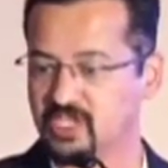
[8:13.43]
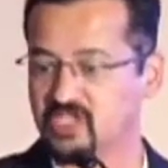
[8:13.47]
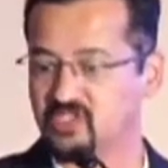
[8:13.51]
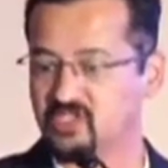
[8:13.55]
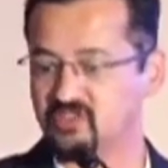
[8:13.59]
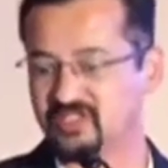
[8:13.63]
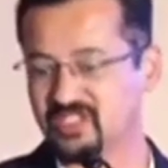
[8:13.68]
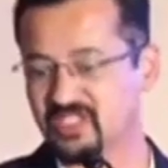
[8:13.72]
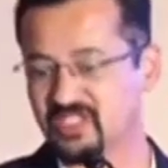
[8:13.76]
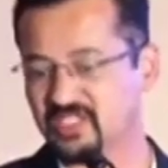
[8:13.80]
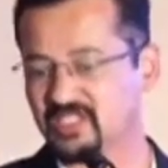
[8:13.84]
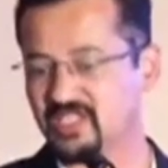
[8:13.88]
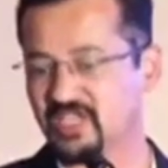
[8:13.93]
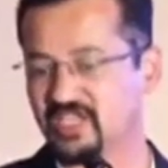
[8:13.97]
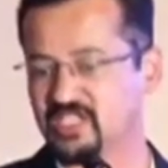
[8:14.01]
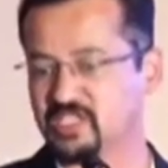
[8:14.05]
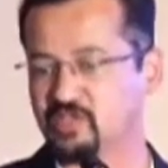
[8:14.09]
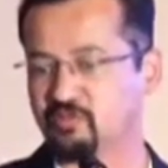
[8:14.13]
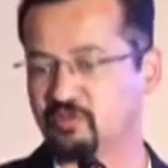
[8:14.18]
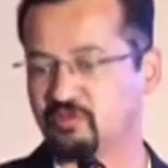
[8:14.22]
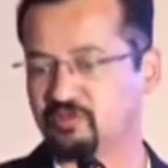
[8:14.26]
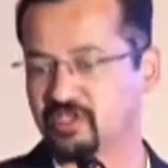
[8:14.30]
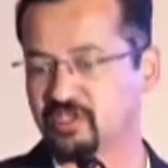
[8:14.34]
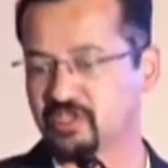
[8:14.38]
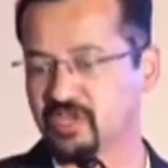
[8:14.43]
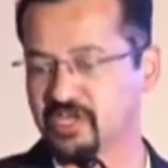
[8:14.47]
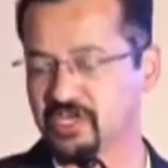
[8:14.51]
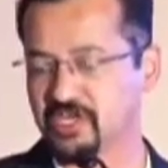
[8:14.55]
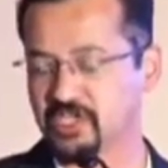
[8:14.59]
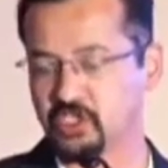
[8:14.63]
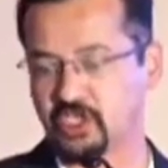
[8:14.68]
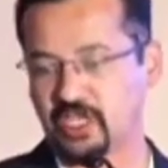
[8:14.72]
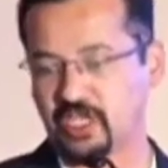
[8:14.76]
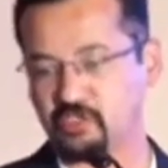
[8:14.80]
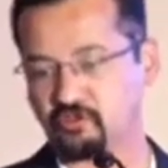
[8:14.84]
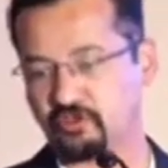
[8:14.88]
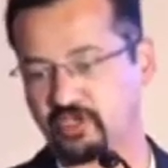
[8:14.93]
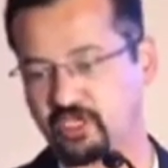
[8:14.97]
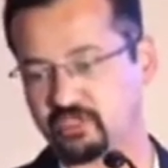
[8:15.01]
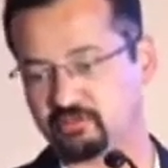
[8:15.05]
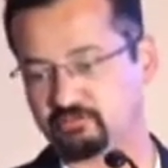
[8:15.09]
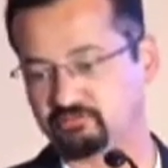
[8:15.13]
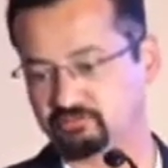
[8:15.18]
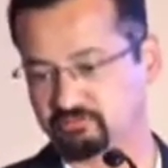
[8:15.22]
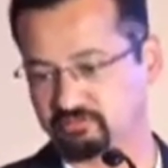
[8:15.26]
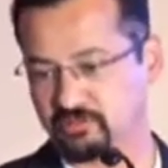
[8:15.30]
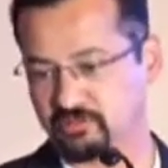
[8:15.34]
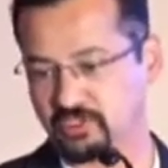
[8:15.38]
So these are some of the conditions, as you
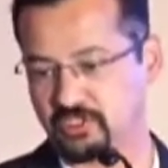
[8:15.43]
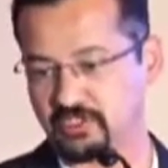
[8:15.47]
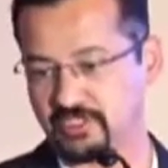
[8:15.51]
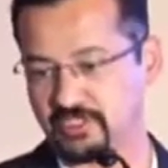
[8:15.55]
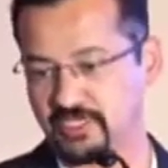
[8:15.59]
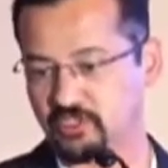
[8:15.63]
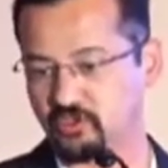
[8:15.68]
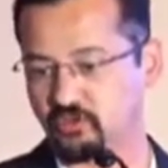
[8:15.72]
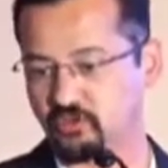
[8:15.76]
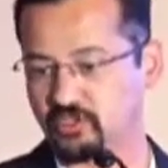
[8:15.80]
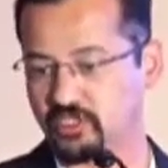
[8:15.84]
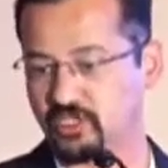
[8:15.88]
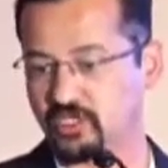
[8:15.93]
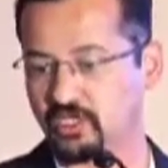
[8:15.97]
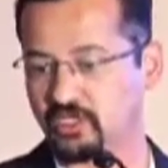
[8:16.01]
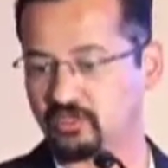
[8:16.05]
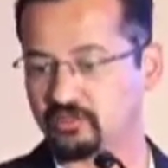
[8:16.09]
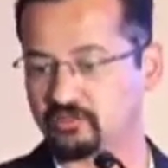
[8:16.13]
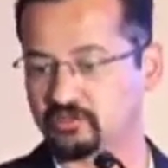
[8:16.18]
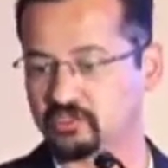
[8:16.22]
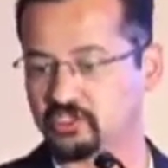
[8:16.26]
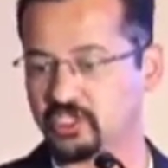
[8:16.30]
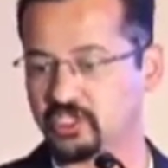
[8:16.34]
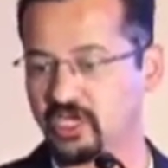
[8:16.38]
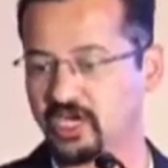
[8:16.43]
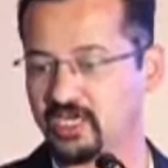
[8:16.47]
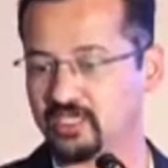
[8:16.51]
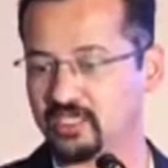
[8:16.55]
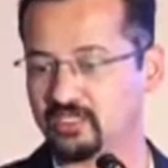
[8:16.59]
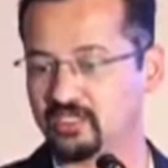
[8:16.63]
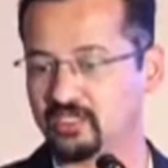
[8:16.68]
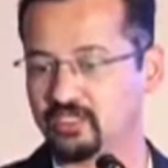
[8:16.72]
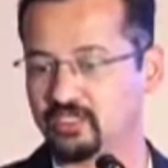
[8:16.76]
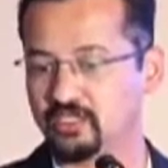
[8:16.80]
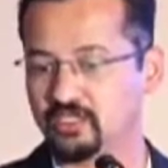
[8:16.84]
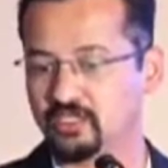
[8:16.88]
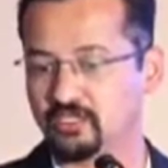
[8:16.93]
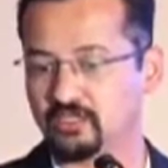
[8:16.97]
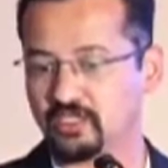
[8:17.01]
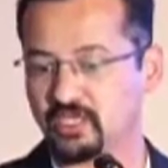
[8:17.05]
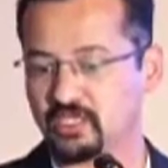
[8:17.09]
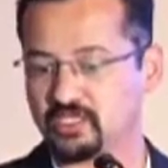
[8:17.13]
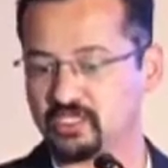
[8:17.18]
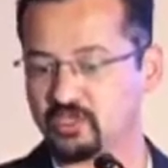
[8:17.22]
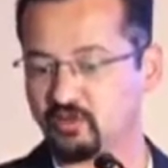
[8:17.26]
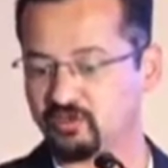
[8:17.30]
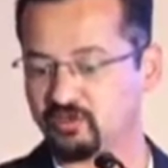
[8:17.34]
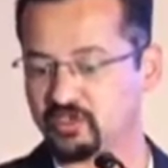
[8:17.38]
can read through the chart,
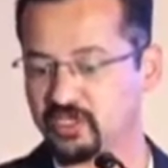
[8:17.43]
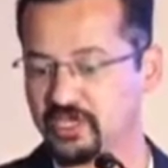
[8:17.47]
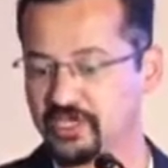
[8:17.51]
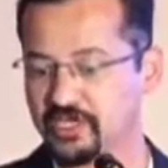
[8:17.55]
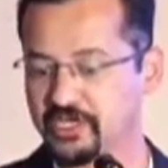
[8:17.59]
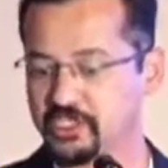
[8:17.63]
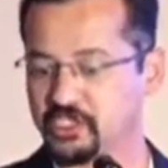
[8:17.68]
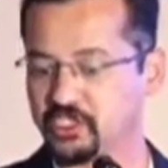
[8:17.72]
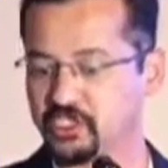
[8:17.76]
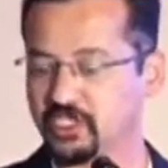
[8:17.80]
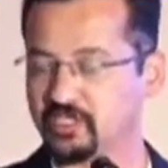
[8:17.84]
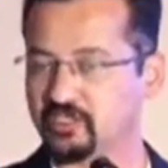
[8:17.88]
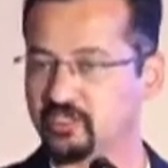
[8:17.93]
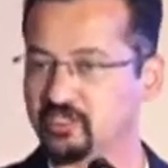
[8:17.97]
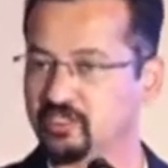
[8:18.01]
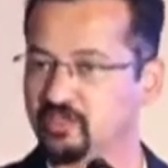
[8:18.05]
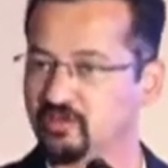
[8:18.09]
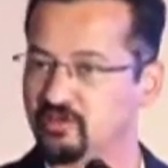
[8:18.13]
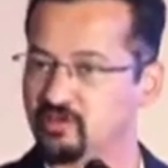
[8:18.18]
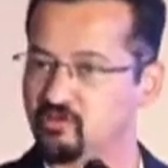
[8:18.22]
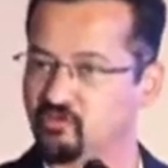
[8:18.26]
there are some of the conditions